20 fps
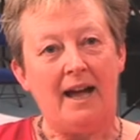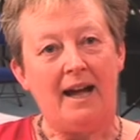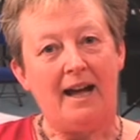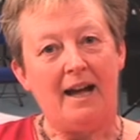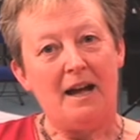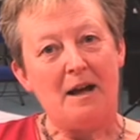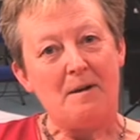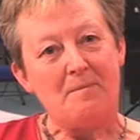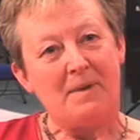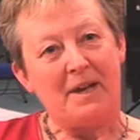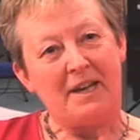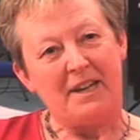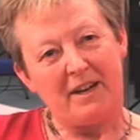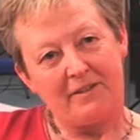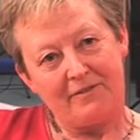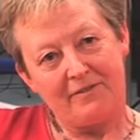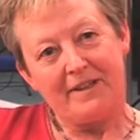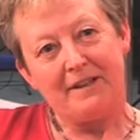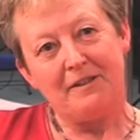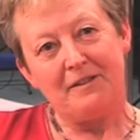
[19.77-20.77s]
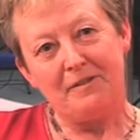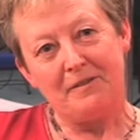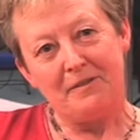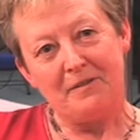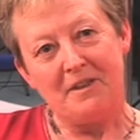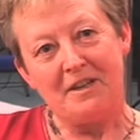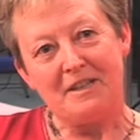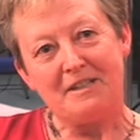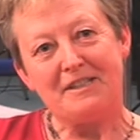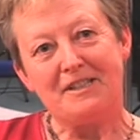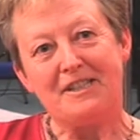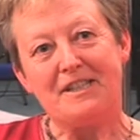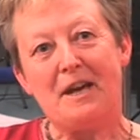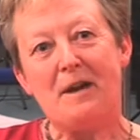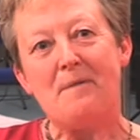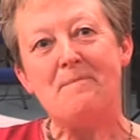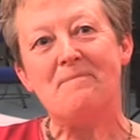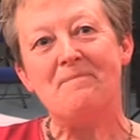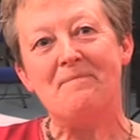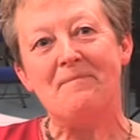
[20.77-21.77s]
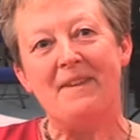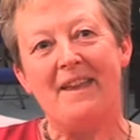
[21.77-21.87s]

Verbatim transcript: um, and I feel that um,